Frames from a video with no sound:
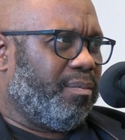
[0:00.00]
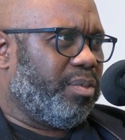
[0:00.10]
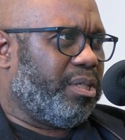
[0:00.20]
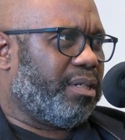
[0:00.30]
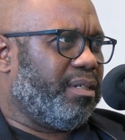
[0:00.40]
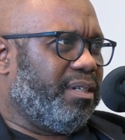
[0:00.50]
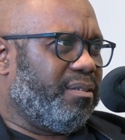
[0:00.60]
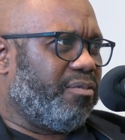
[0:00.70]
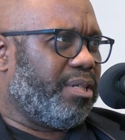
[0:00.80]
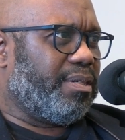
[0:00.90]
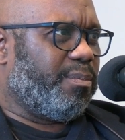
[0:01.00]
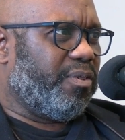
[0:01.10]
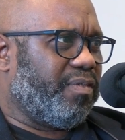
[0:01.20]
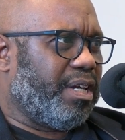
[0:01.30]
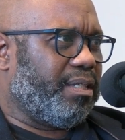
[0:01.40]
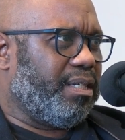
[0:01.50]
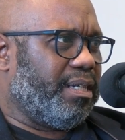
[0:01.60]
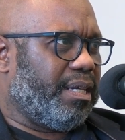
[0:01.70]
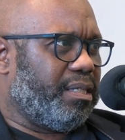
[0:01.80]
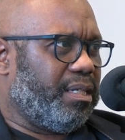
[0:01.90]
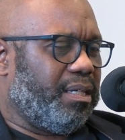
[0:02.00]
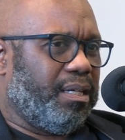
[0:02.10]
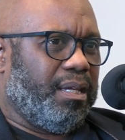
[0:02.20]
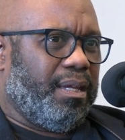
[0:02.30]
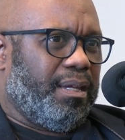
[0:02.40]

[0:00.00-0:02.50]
particularly in the Red Summer of 1919,